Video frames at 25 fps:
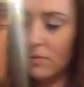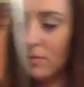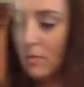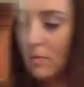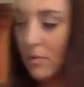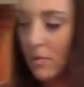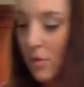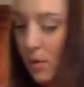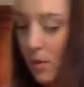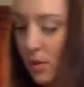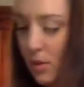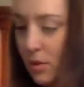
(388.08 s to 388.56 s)

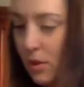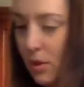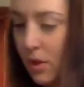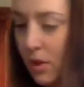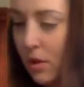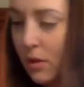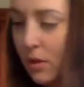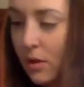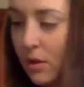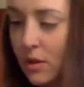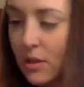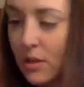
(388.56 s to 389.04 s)
So it's going
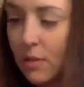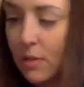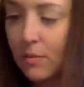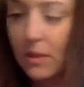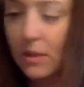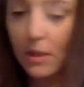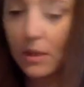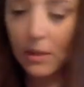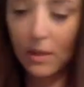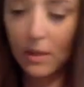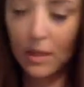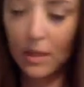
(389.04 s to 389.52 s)
to look
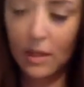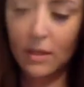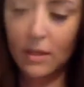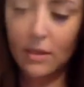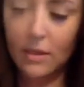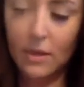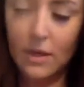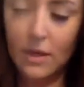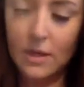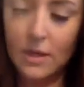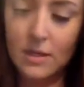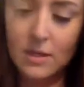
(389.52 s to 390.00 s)
something like
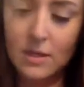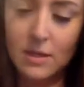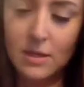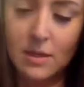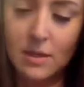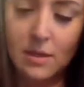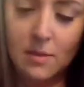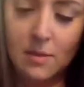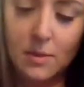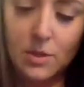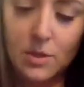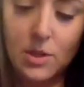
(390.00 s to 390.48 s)
this.
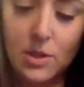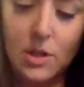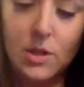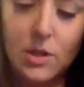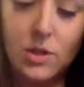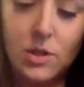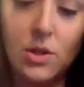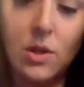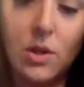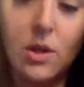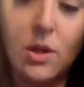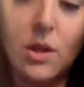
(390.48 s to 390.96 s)
I'm going to try to
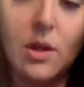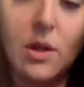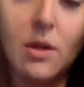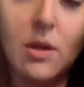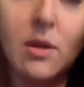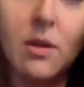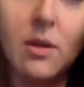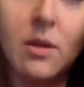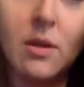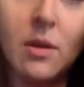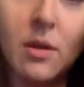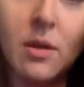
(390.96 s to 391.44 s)
show you.
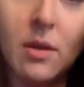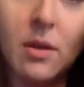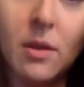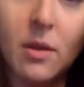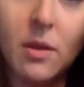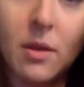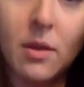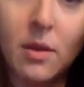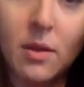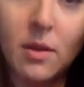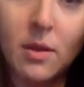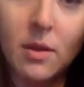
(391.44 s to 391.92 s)

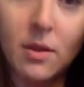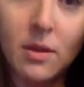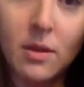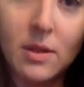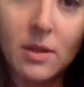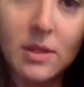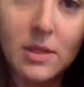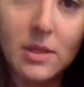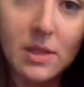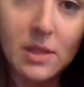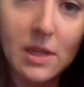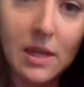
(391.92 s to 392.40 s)

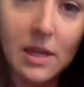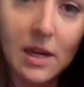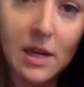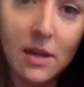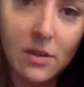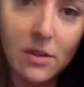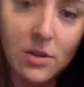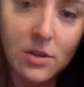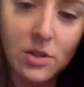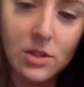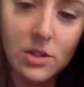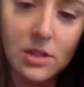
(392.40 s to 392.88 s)
See how
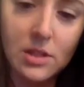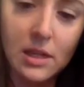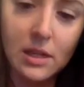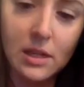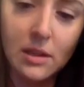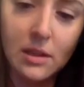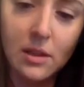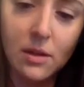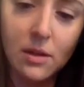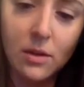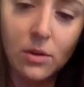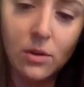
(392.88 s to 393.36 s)
there's just like
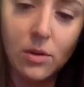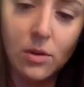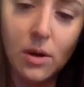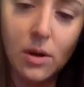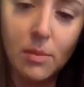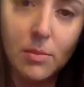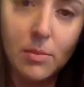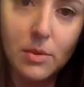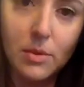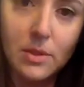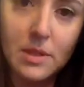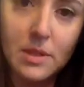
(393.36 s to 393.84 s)
little
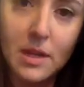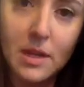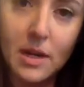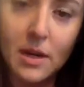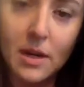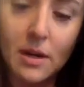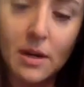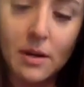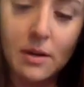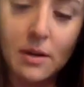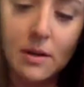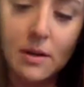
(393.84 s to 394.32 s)
crumbles there.